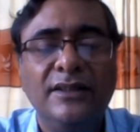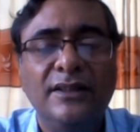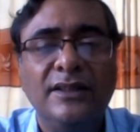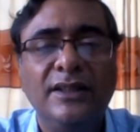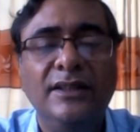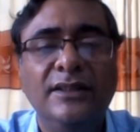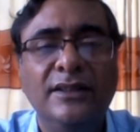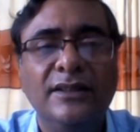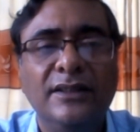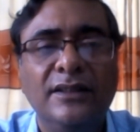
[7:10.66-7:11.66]
hit,
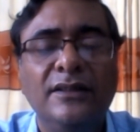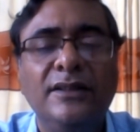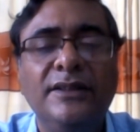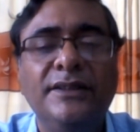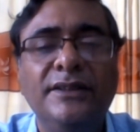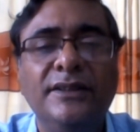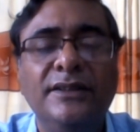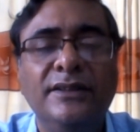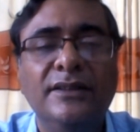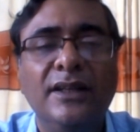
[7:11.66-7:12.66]

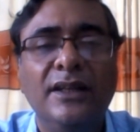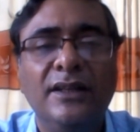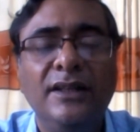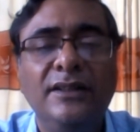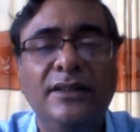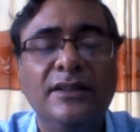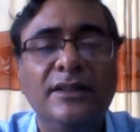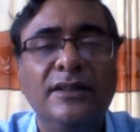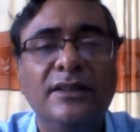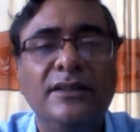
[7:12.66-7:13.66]
heat, hit,
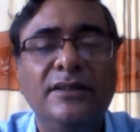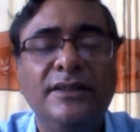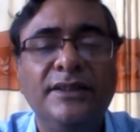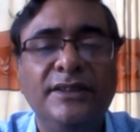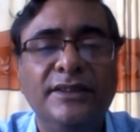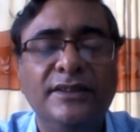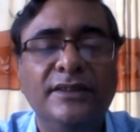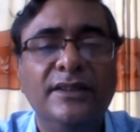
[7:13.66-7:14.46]
heat.